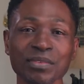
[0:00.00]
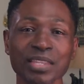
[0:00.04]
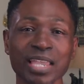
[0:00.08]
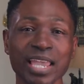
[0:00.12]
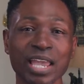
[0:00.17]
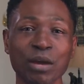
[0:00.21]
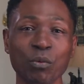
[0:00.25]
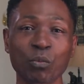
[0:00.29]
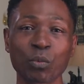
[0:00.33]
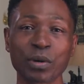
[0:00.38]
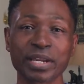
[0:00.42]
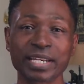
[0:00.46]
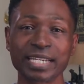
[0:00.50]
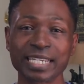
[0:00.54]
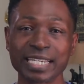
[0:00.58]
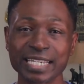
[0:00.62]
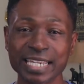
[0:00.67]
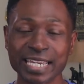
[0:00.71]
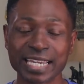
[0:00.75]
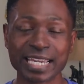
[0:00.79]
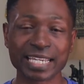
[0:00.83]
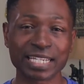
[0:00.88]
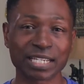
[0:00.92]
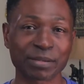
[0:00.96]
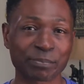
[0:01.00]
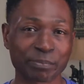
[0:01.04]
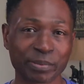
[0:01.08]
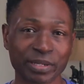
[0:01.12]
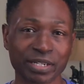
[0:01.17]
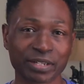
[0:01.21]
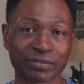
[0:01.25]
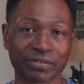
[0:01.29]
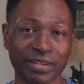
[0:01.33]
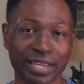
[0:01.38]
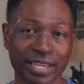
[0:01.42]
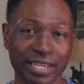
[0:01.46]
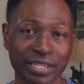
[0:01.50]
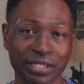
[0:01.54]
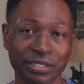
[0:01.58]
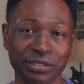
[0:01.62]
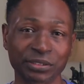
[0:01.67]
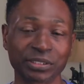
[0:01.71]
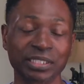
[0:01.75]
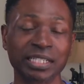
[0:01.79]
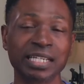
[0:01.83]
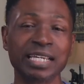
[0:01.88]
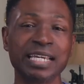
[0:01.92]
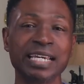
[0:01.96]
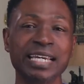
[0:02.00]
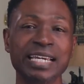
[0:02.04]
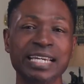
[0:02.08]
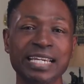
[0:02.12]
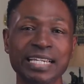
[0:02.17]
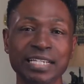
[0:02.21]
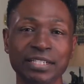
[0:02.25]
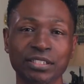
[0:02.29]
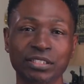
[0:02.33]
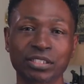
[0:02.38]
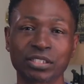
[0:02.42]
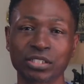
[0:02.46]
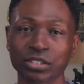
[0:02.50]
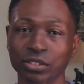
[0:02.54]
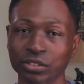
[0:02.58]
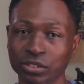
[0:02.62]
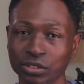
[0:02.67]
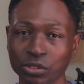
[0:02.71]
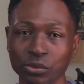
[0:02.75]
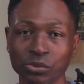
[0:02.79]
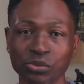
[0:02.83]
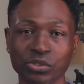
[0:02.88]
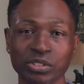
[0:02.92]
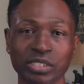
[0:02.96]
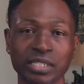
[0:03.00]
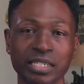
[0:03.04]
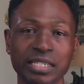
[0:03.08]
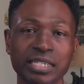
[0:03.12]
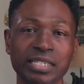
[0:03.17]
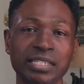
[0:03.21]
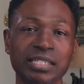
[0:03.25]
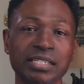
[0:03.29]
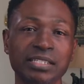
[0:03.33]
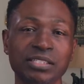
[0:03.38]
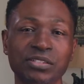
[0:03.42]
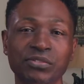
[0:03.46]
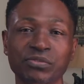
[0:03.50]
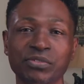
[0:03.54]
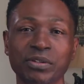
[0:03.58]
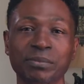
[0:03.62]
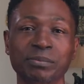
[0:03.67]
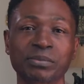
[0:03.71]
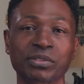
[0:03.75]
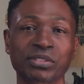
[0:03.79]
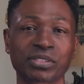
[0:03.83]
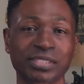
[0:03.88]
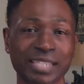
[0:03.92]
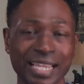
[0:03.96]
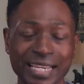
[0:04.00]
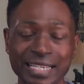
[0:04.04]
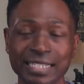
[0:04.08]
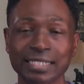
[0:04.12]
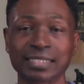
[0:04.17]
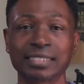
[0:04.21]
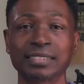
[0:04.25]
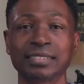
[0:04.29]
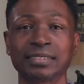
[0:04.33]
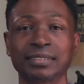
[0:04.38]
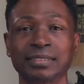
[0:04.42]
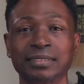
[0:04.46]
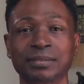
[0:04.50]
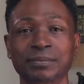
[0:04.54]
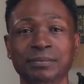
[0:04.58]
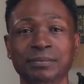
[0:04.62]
And when he hit the pit of hell, he took those keys from Satan